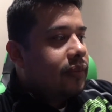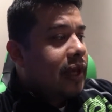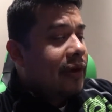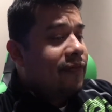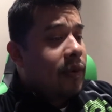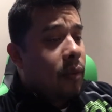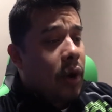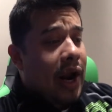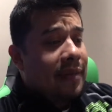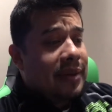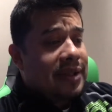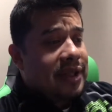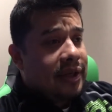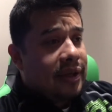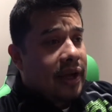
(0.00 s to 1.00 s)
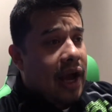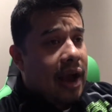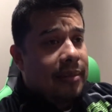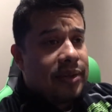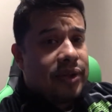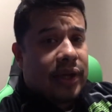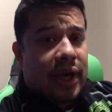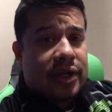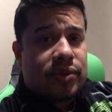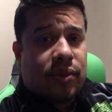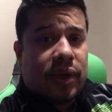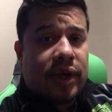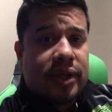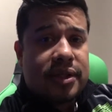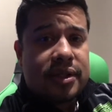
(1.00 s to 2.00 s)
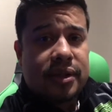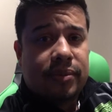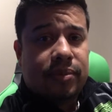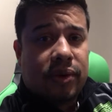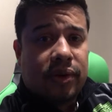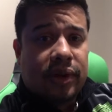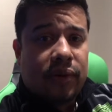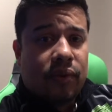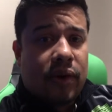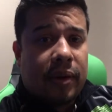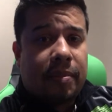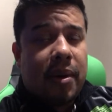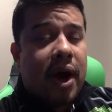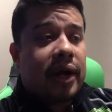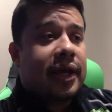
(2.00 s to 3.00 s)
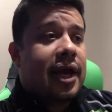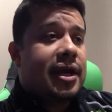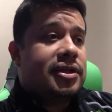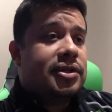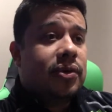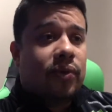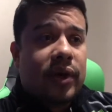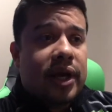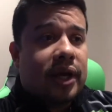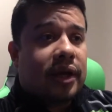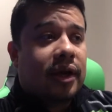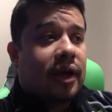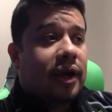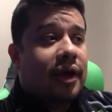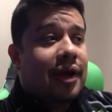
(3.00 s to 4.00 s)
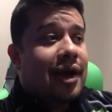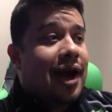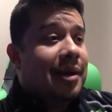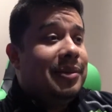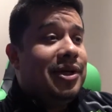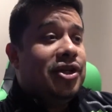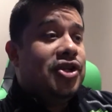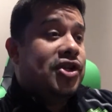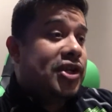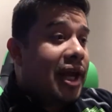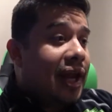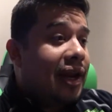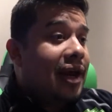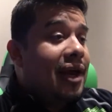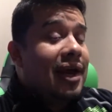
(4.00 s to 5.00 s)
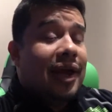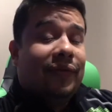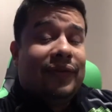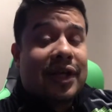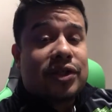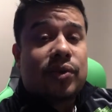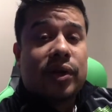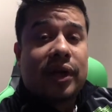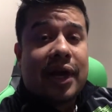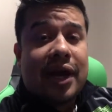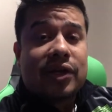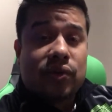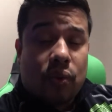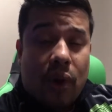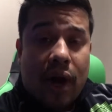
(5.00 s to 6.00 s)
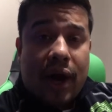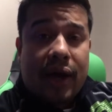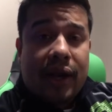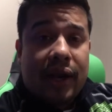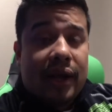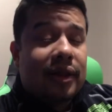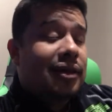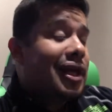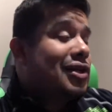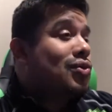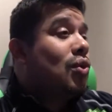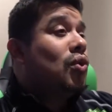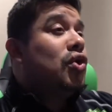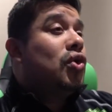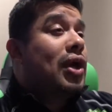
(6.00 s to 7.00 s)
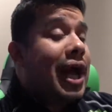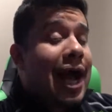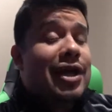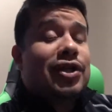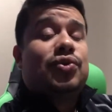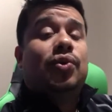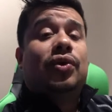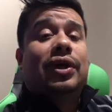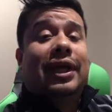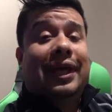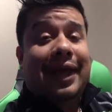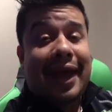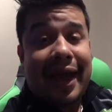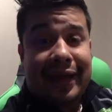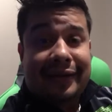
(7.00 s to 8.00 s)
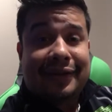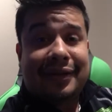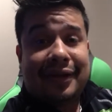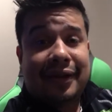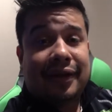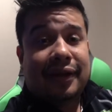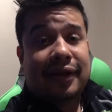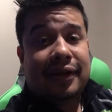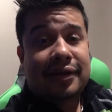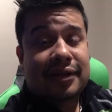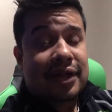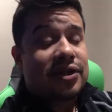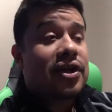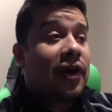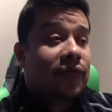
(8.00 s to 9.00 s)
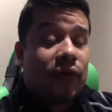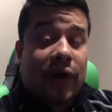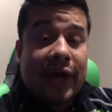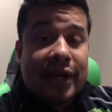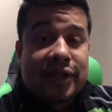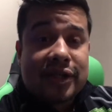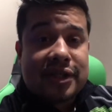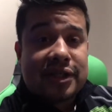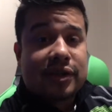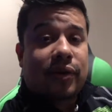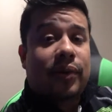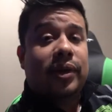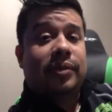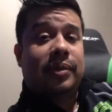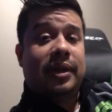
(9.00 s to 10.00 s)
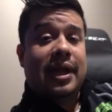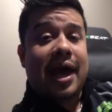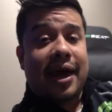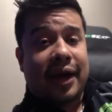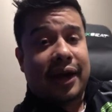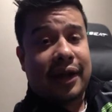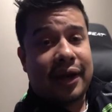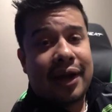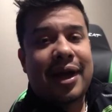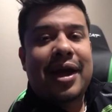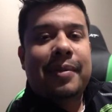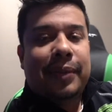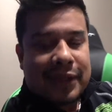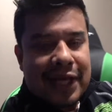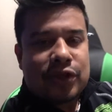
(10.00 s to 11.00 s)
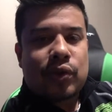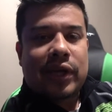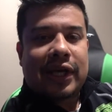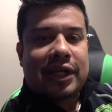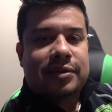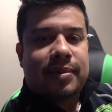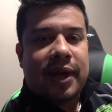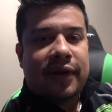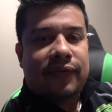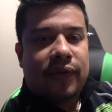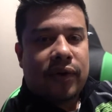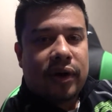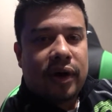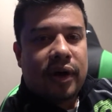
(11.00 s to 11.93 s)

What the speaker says: And from what I've been seeing in the comments, you guys want more than one podcast a week. I mean, shit, if that's what you guys want, that's what you guys will get. It's gonna suck for Hitch because he's the one that will edit it, but that's what he gets paid for.